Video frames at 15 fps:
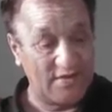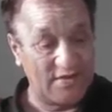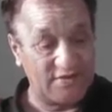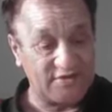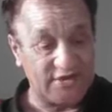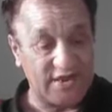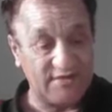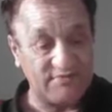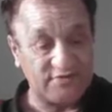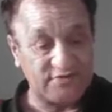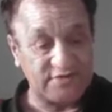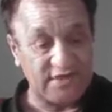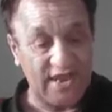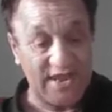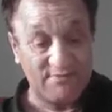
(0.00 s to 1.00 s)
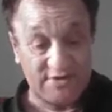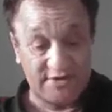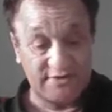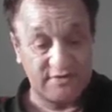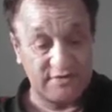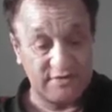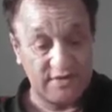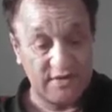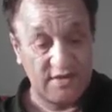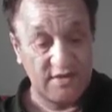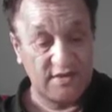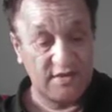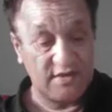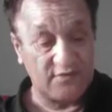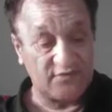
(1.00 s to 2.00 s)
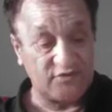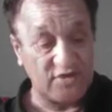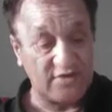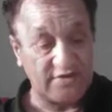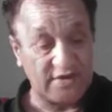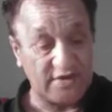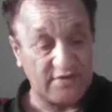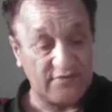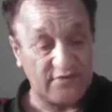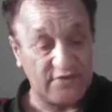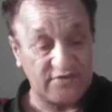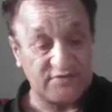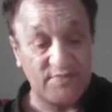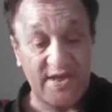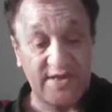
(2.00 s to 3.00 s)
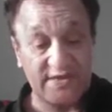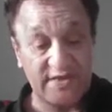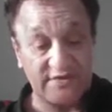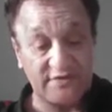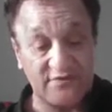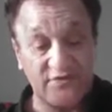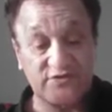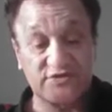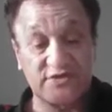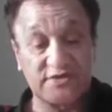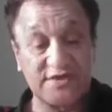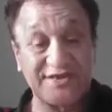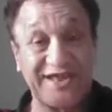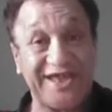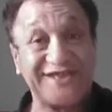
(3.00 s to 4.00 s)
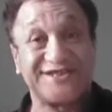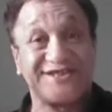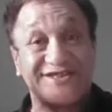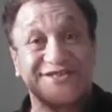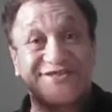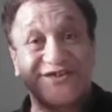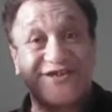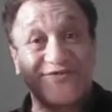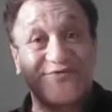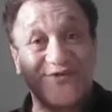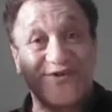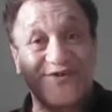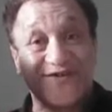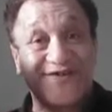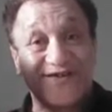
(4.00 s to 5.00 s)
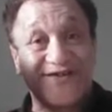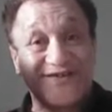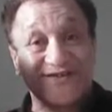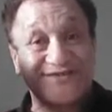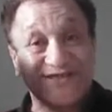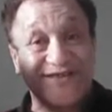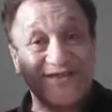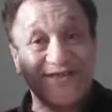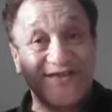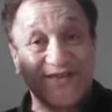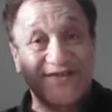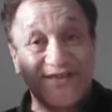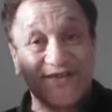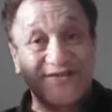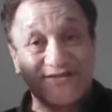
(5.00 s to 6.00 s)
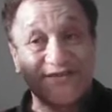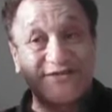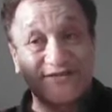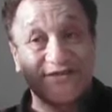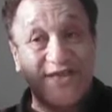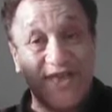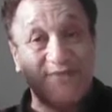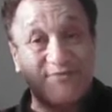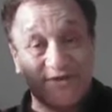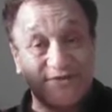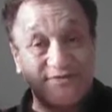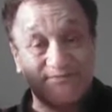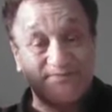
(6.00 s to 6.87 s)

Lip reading: James Hamlin of Tauranga, first Pakeha to visit in 1834. See, this Hemara.